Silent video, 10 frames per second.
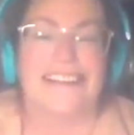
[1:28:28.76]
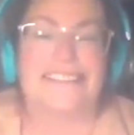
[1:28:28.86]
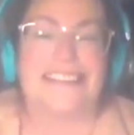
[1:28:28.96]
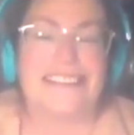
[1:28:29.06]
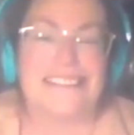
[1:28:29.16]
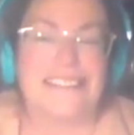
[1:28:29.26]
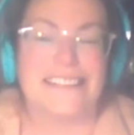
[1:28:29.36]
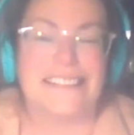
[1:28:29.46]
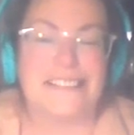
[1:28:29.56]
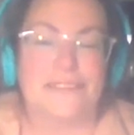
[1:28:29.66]

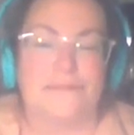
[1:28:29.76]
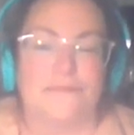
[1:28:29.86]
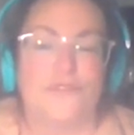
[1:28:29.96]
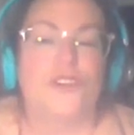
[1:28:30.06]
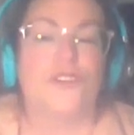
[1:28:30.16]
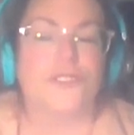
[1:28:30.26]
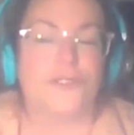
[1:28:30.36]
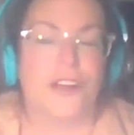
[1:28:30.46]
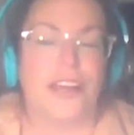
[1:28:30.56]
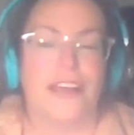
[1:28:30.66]
6s,
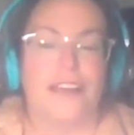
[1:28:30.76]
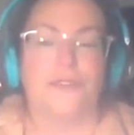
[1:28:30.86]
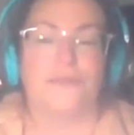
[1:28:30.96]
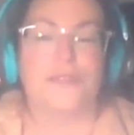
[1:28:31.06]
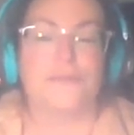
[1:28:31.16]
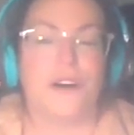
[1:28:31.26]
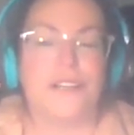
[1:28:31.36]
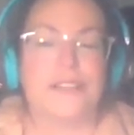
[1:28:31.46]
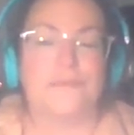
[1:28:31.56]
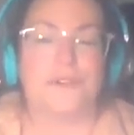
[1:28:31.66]
nurturing, they're
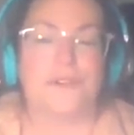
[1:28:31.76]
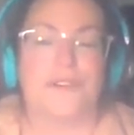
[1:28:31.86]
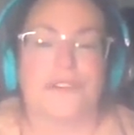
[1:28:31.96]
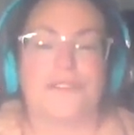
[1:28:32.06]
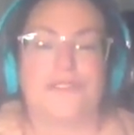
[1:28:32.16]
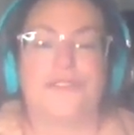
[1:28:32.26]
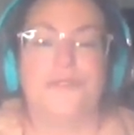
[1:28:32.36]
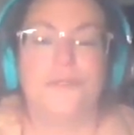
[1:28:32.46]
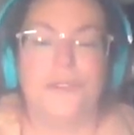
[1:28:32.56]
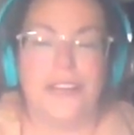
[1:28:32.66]
responsible, they're
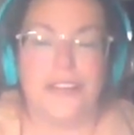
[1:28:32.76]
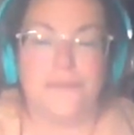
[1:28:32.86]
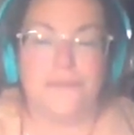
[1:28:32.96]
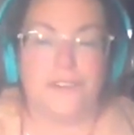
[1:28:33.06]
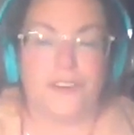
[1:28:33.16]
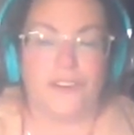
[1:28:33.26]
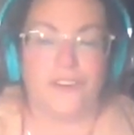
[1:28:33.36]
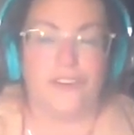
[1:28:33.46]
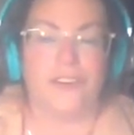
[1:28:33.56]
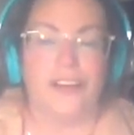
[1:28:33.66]

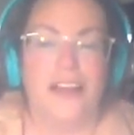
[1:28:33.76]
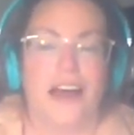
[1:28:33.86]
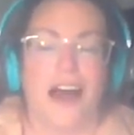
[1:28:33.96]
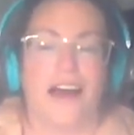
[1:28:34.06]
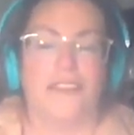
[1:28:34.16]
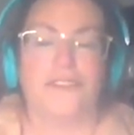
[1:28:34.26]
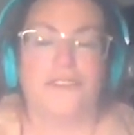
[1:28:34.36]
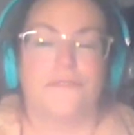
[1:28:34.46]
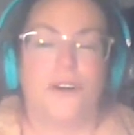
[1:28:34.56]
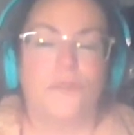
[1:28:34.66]
dutiful, they're
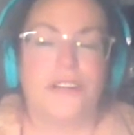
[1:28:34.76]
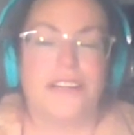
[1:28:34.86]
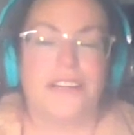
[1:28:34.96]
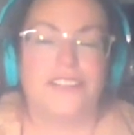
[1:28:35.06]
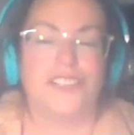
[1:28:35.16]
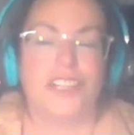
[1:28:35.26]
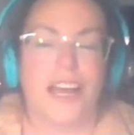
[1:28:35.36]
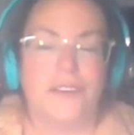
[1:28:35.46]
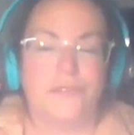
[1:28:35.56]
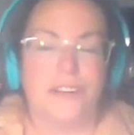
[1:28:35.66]
devoted and
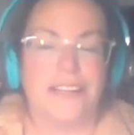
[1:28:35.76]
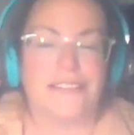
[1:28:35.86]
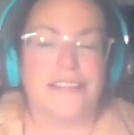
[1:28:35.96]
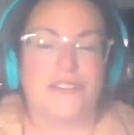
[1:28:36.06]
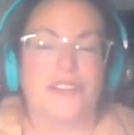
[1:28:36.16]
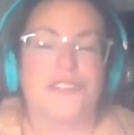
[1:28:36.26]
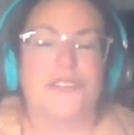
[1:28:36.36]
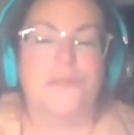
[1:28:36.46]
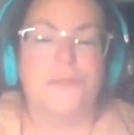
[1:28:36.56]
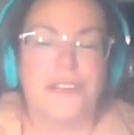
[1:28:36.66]
generous, they're
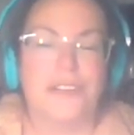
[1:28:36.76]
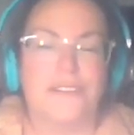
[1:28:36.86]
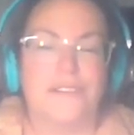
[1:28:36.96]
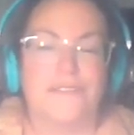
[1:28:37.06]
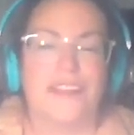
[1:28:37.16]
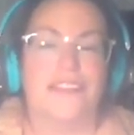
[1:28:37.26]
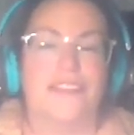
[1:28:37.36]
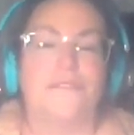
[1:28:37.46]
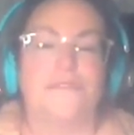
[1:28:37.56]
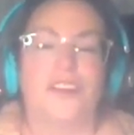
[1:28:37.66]
intuitive, they
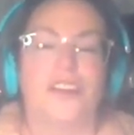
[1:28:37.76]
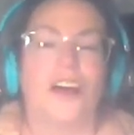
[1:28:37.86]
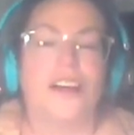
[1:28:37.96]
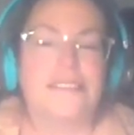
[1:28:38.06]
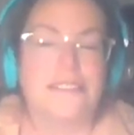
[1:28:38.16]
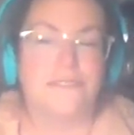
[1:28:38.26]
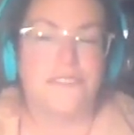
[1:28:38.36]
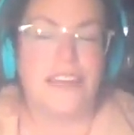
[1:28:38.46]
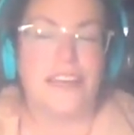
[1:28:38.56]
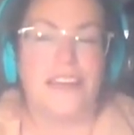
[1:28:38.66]
love
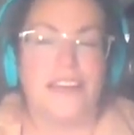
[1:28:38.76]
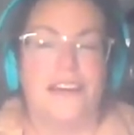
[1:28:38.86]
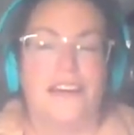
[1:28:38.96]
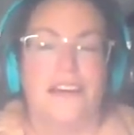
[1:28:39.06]
philosophy.